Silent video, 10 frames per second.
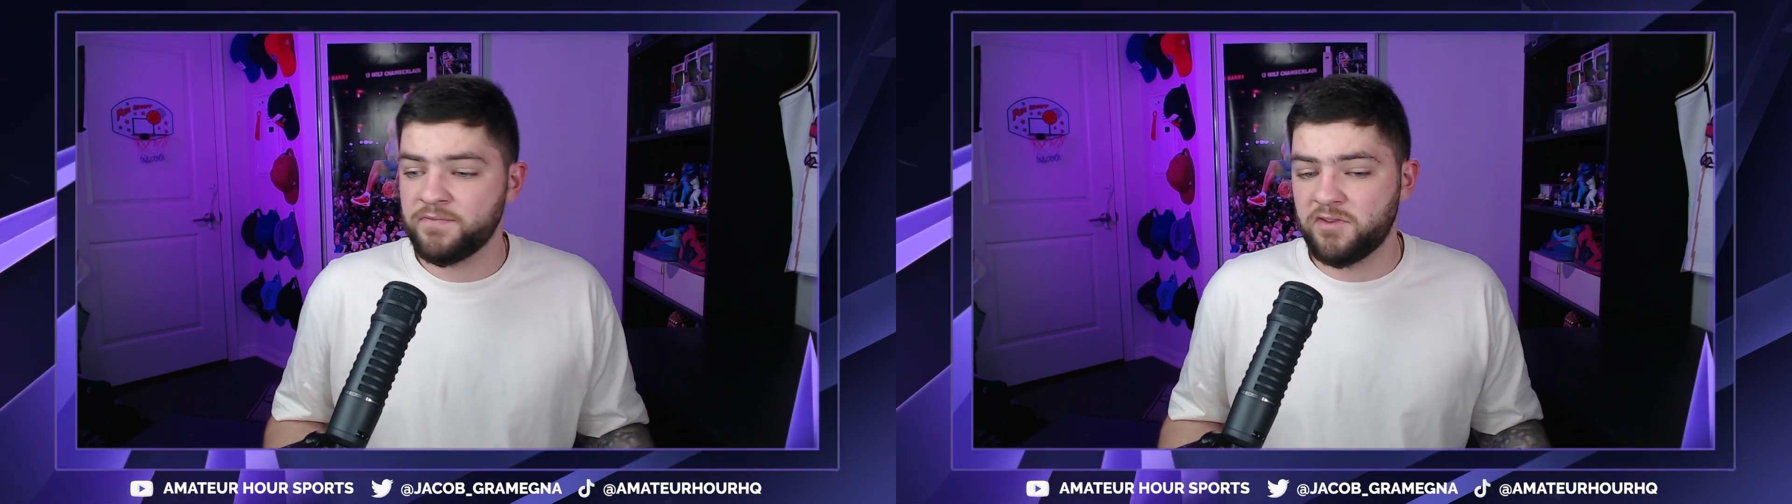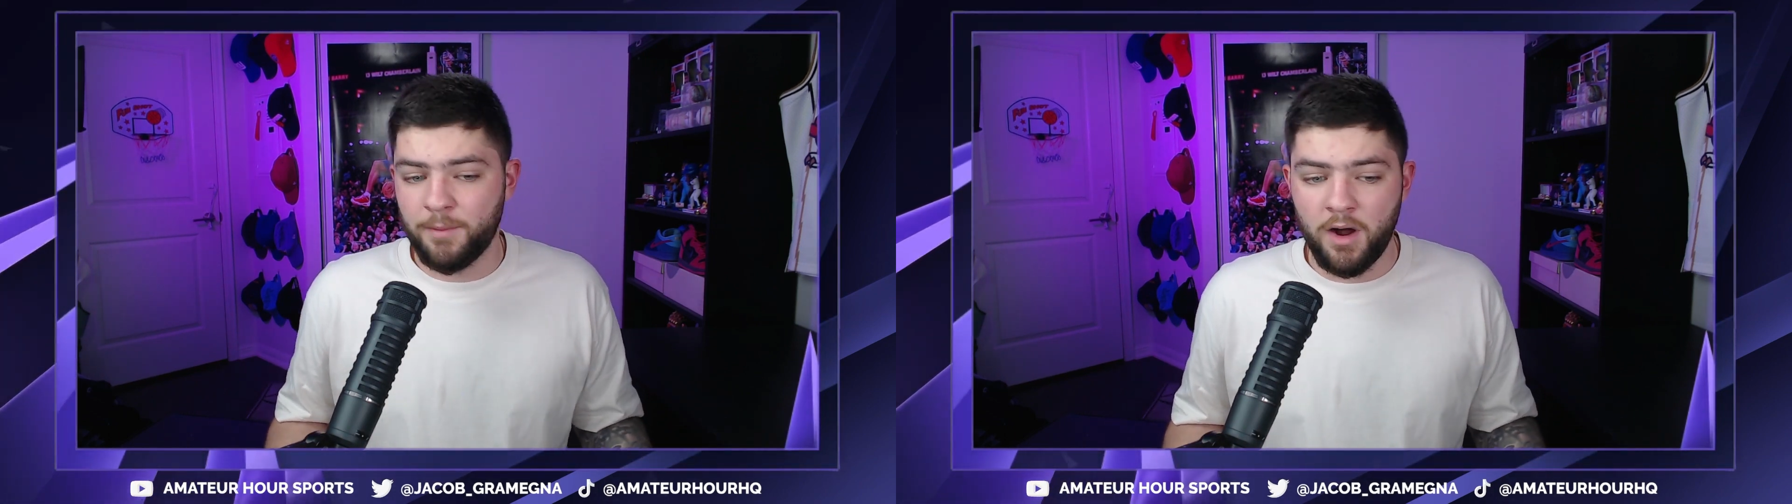
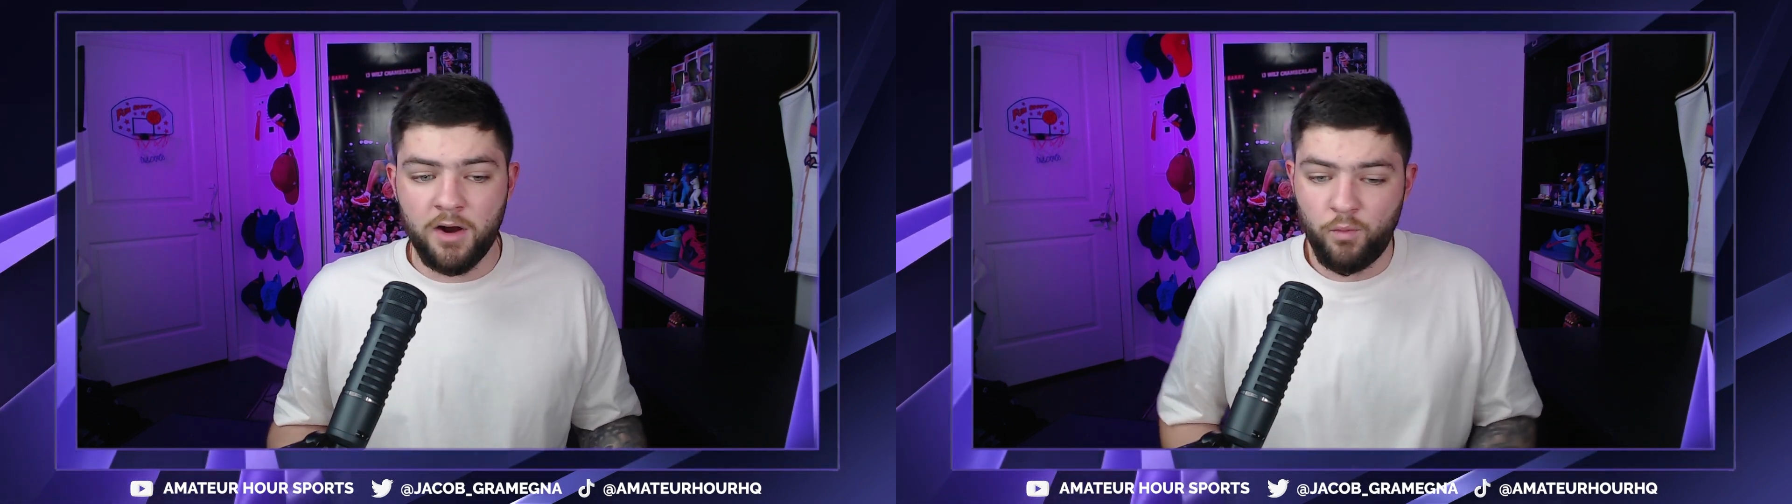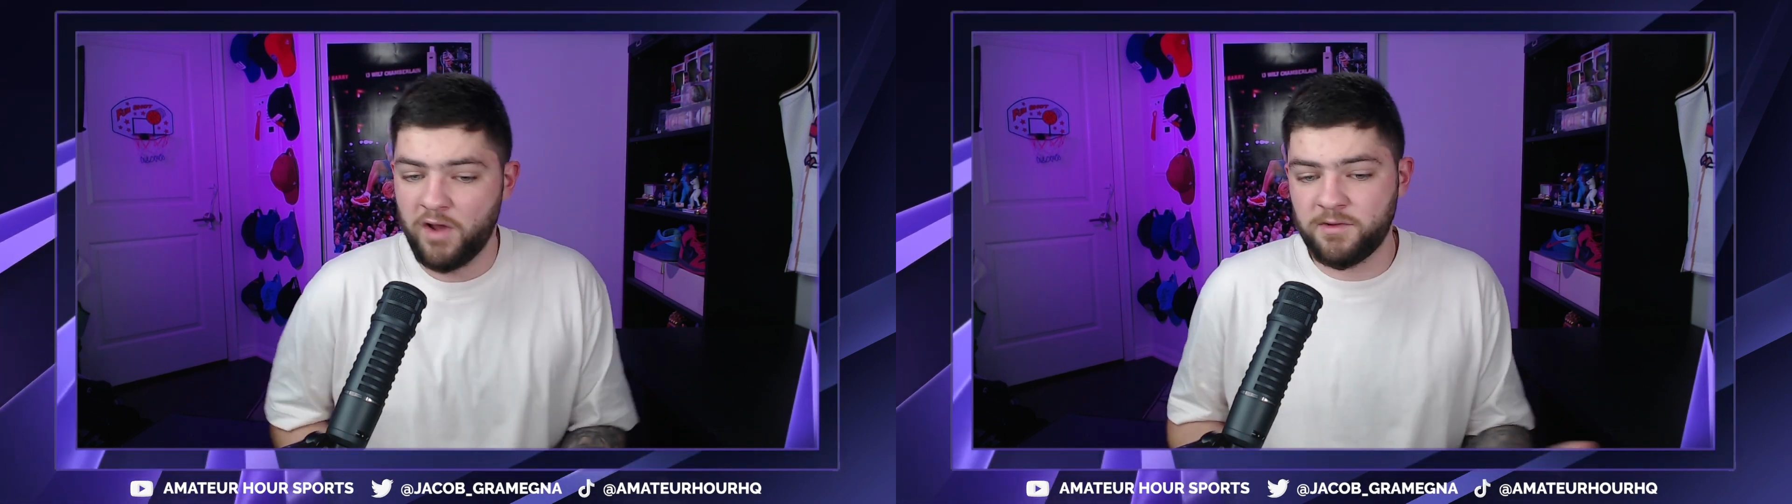
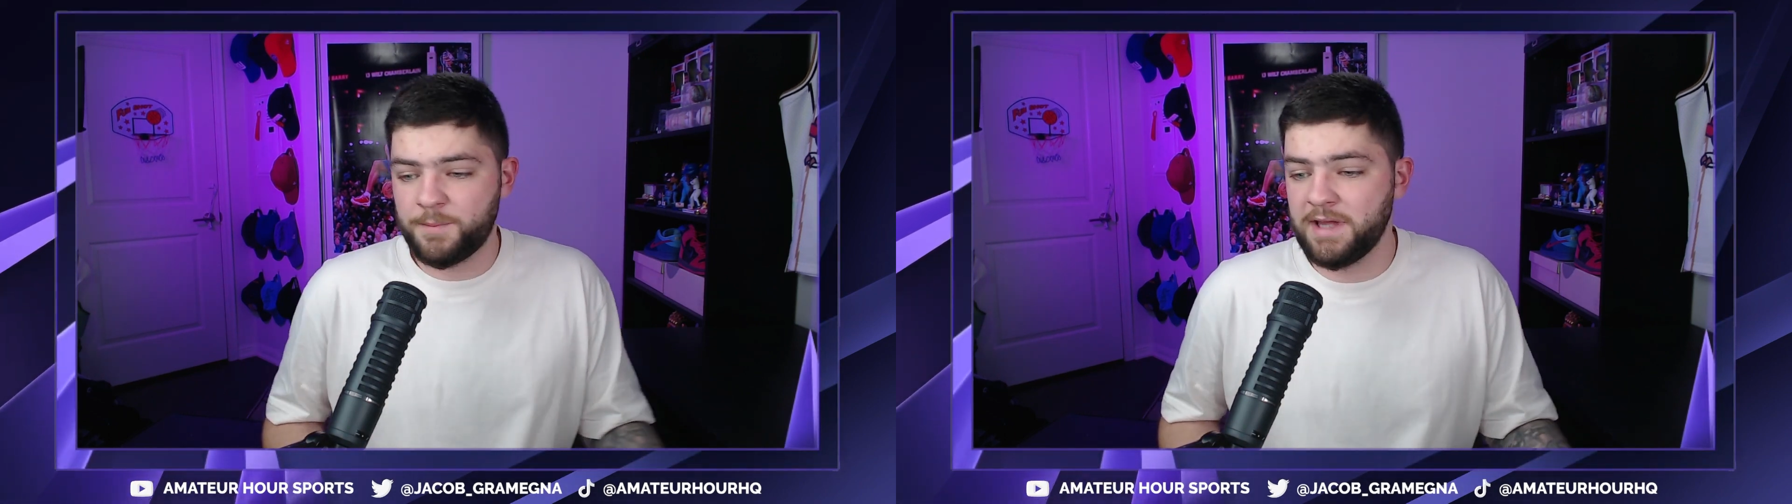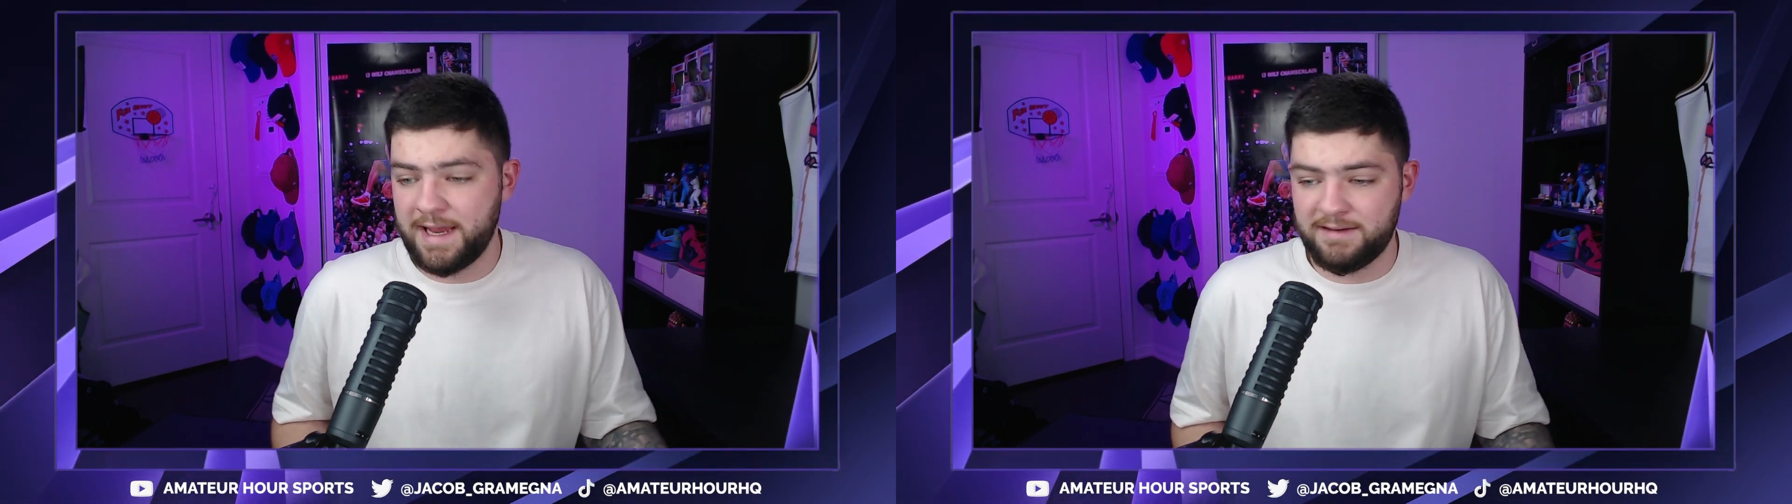DeMar wasn't
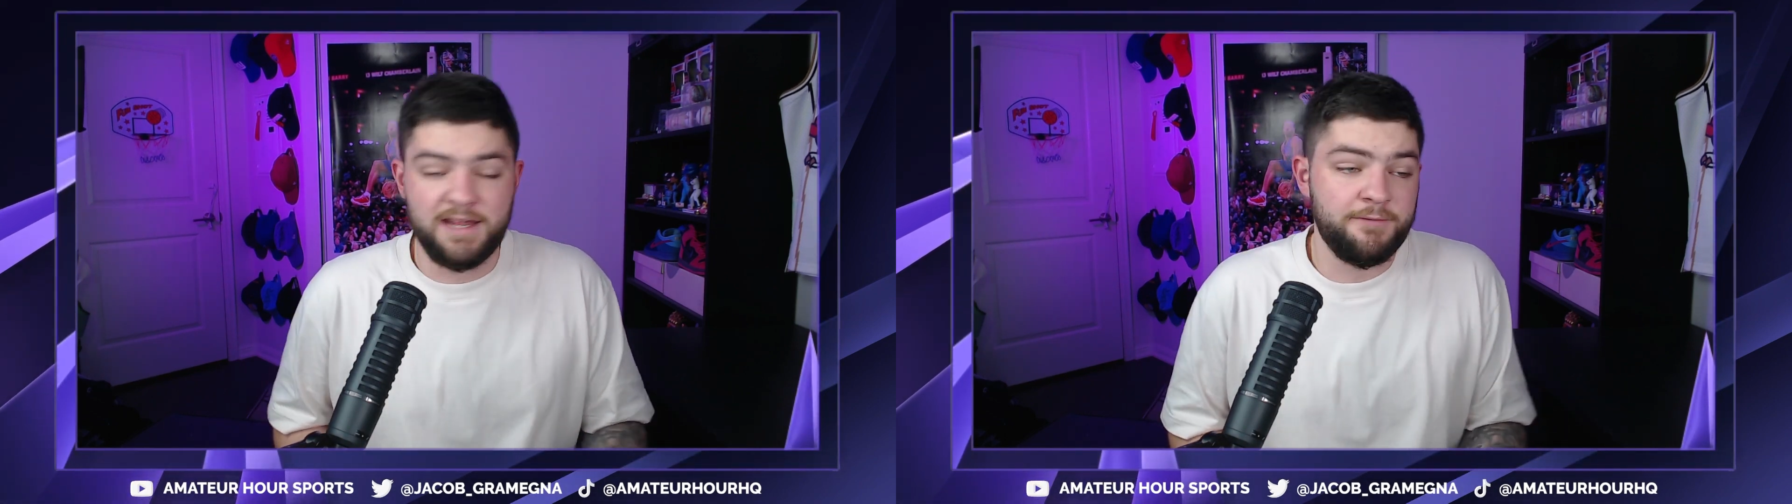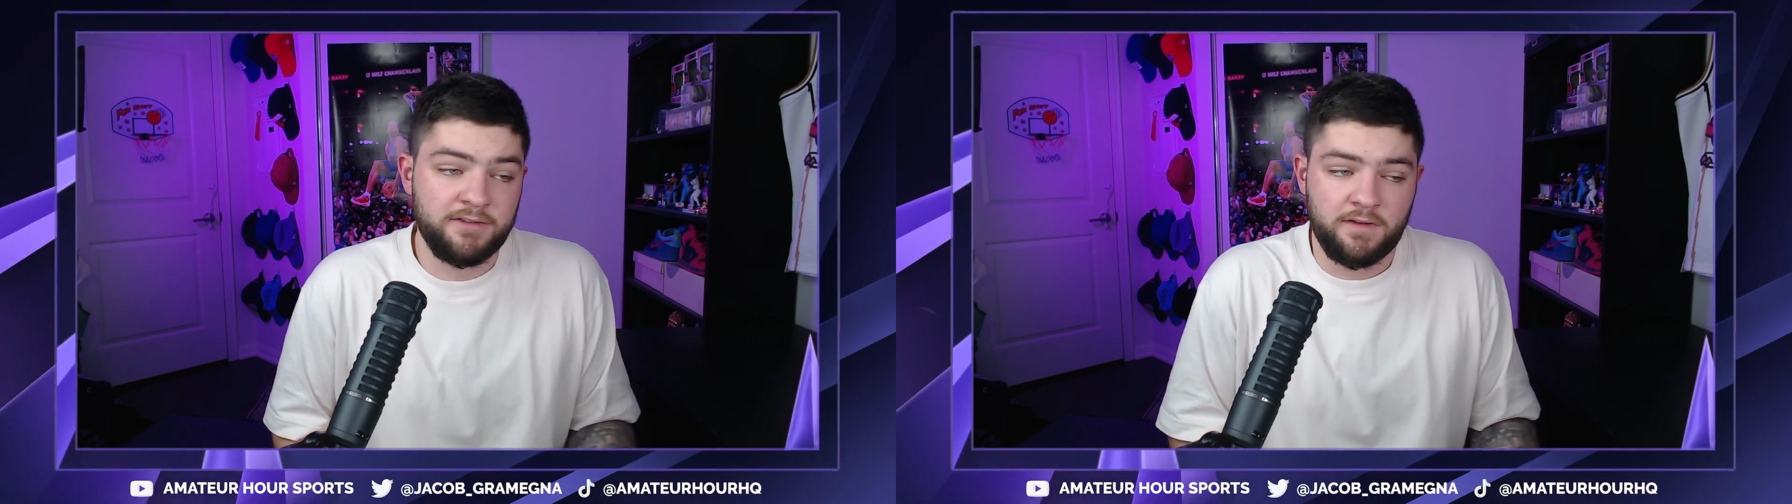playing
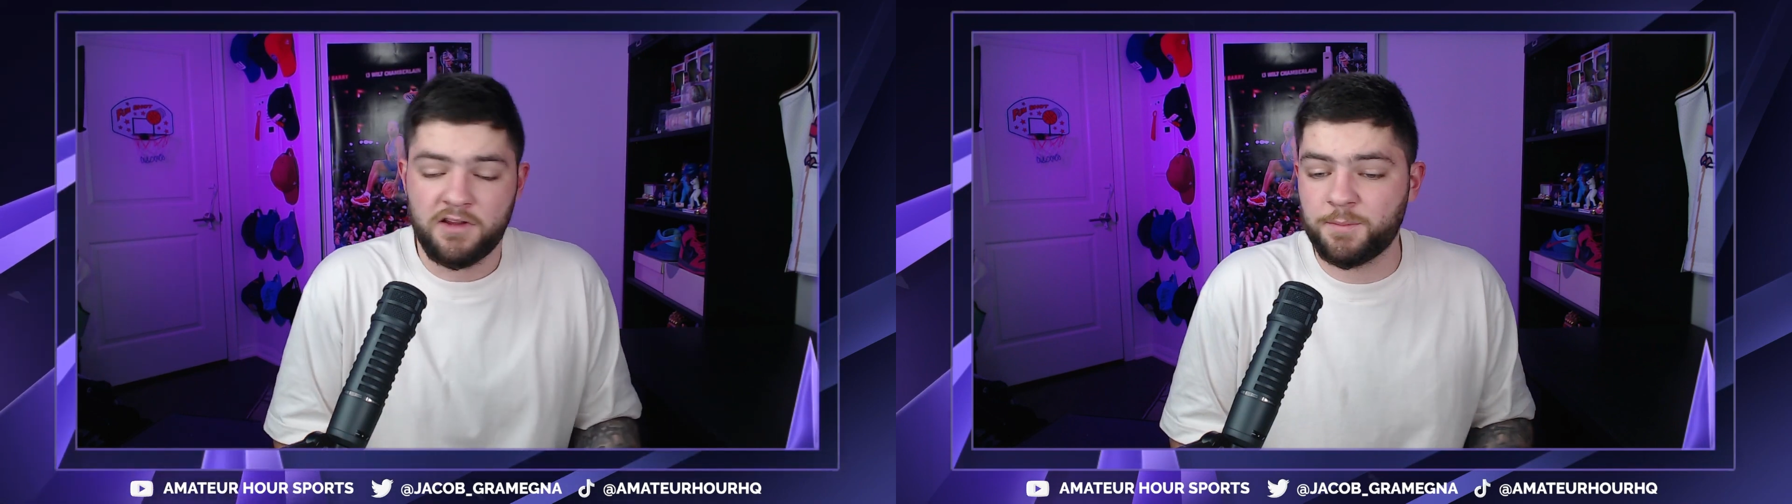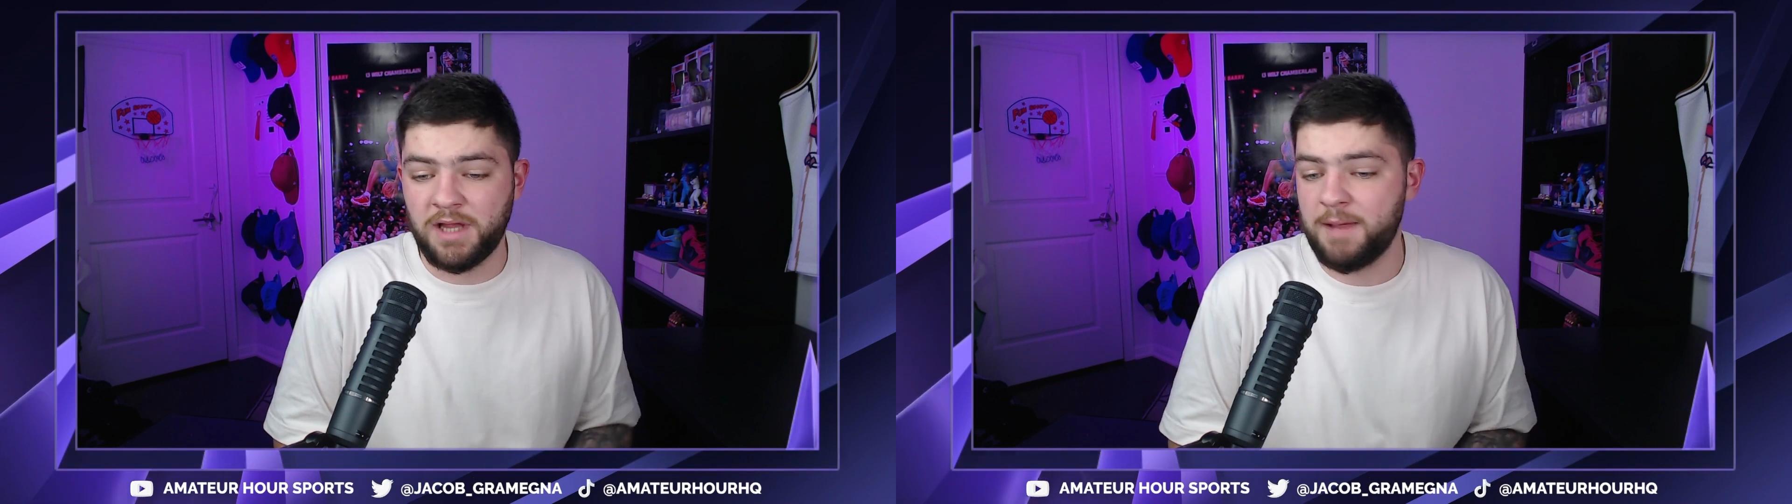defense on
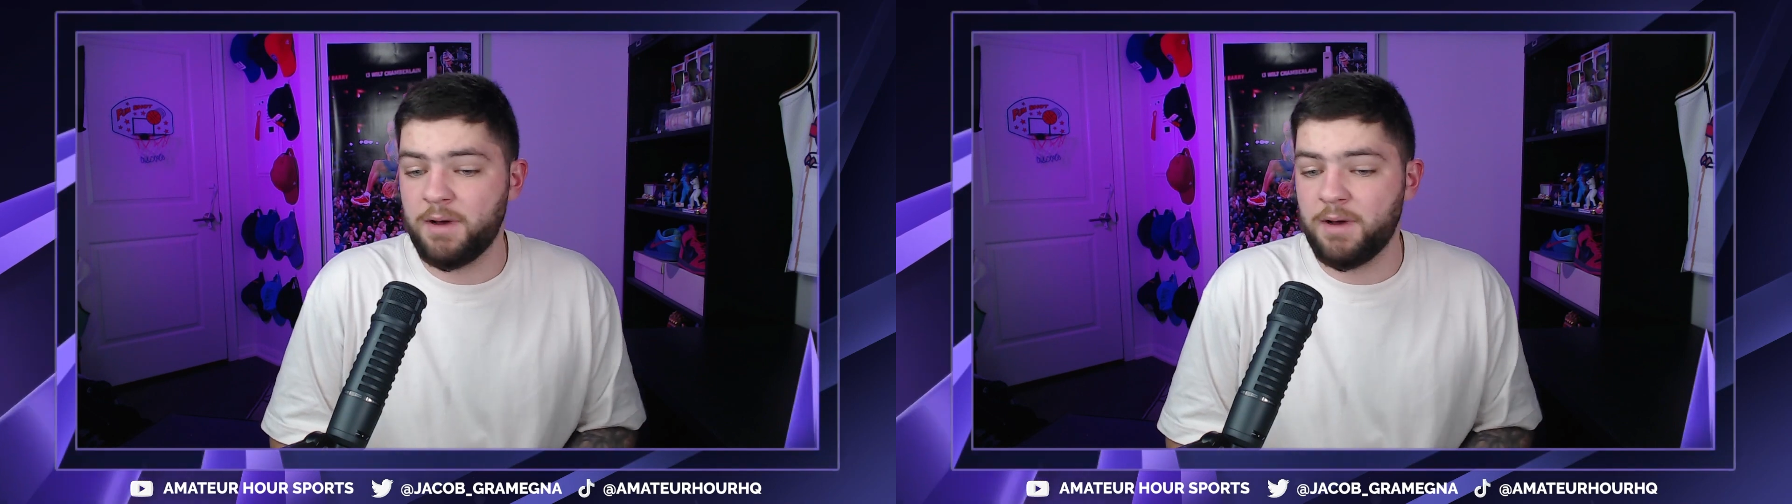this play,